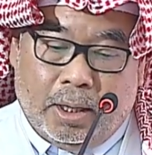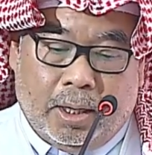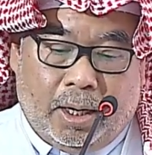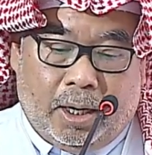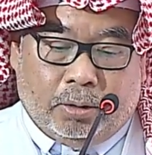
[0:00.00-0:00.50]

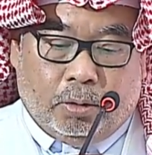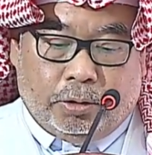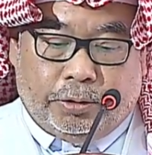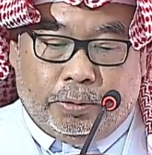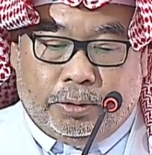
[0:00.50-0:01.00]
and
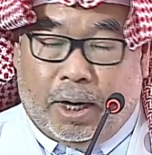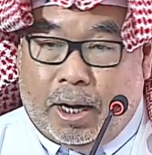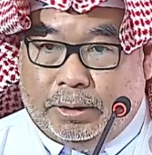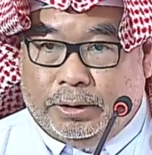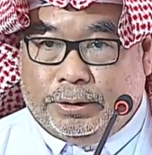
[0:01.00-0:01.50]
also
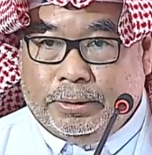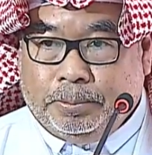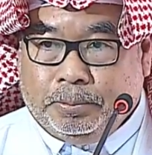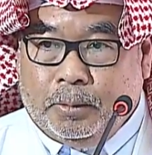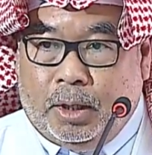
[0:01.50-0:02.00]
dryness.
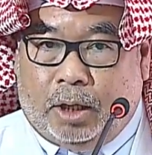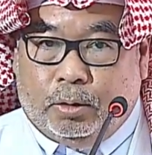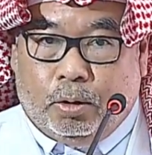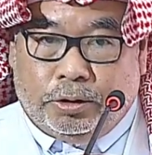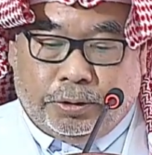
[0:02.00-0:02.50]
And
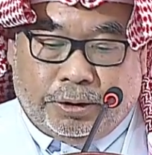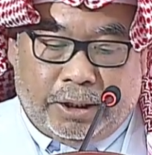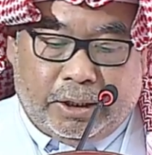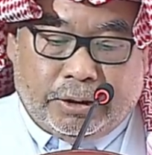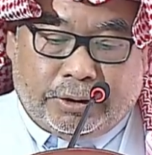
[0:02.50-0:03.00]
also in the
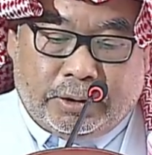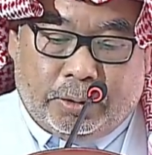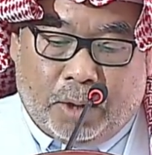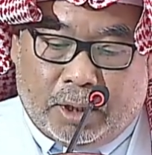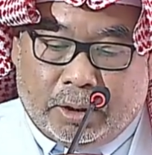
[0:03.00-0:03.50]
EASI,
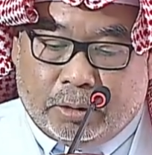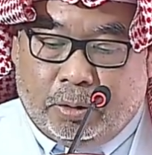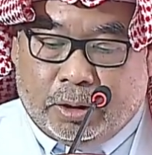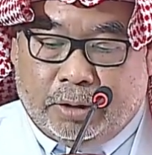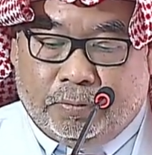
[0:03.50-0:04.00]
we are not
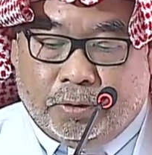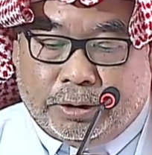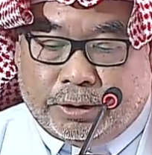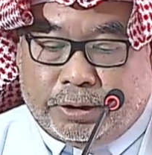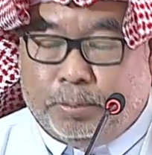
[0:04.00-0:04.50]
looking for
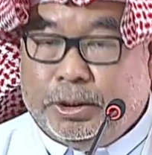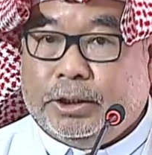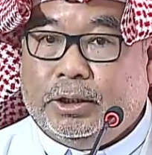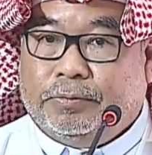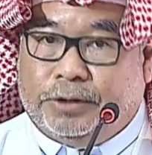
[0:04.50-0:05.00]
the
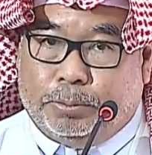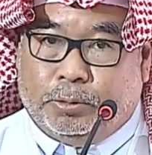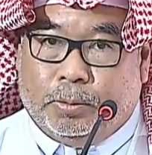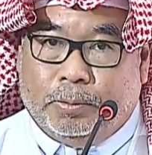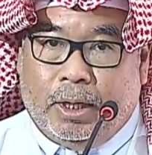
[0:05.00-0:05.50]
subjective
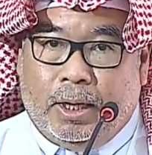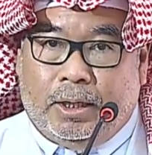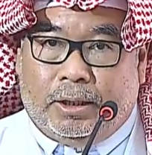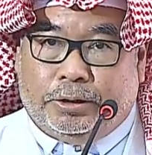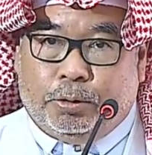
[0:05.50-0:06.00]
symptom.
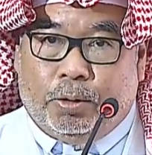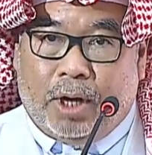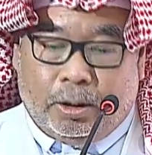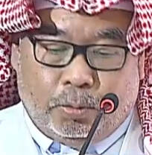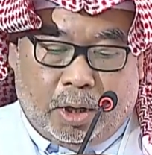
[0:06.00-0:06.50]
In
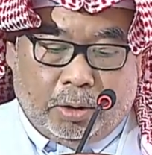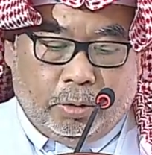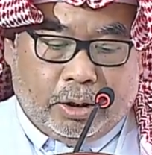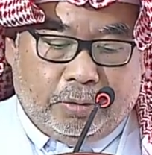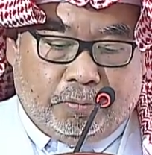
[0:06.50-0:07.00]
SCORAT, we are
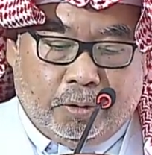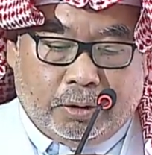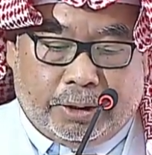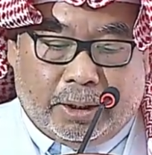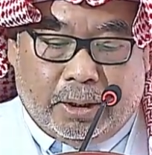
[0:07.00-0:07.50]
looking for
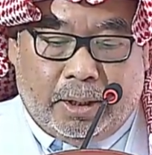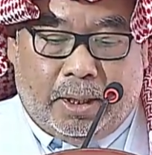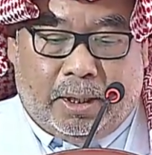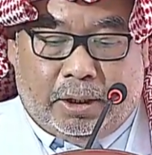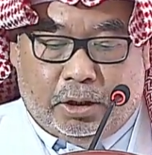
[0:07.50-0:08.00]
the
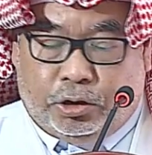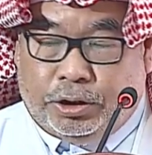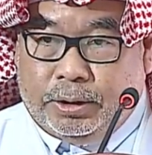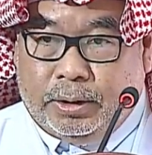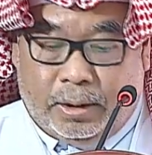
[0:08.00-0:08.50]

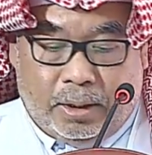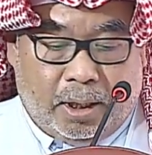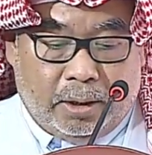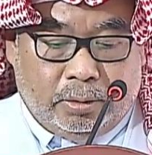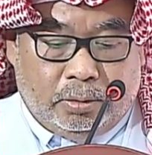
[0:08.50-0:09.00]
itching
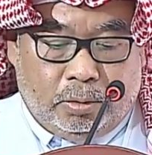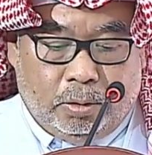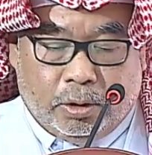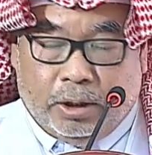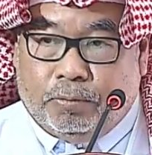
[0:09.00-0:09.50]
and
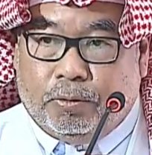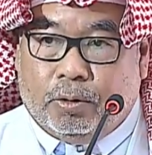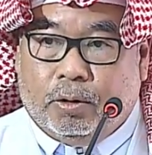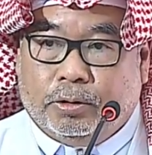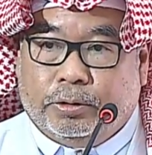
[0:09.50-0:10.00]
looking
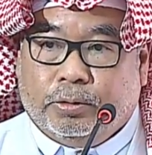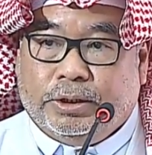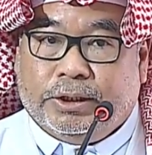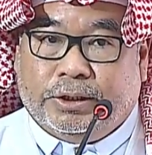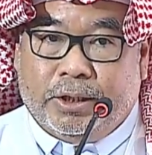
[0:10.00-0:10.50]
for also
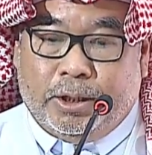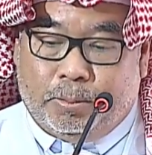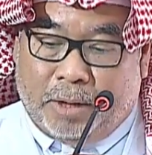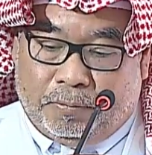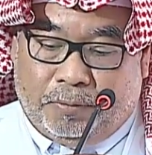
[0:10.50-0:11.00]
the
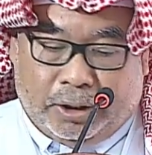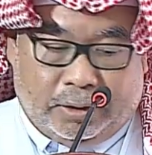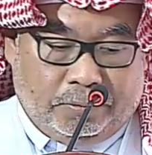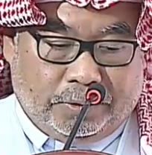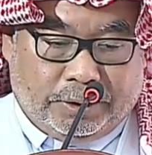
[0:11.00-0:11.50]
sleep
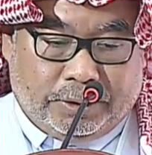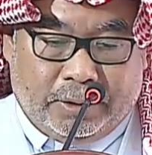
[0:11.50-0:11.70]
effectiveness.